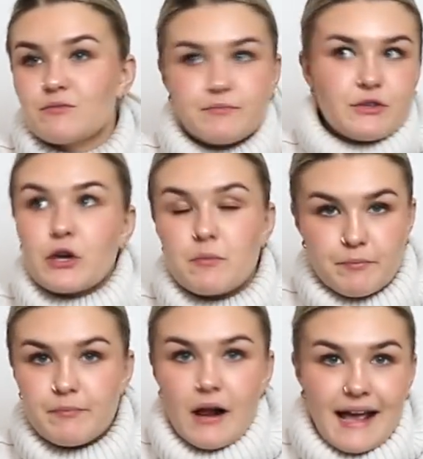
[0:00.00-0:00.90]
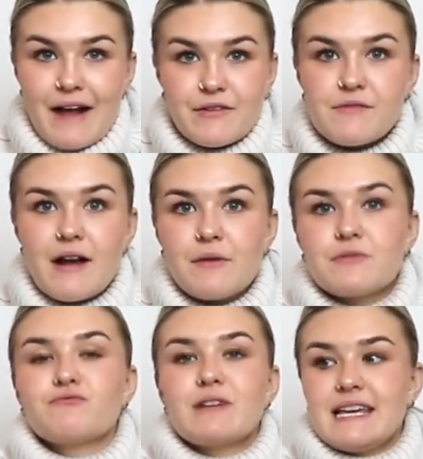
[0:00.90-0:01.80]
you can like carry it
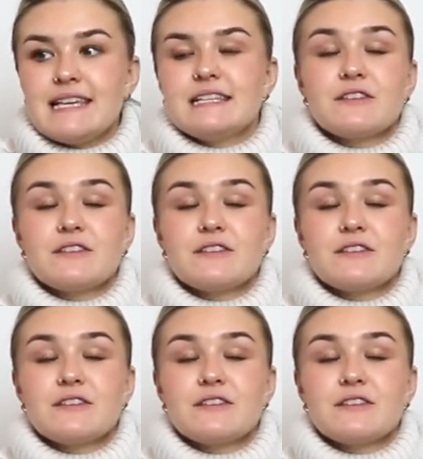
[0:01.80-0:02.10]
around really easily.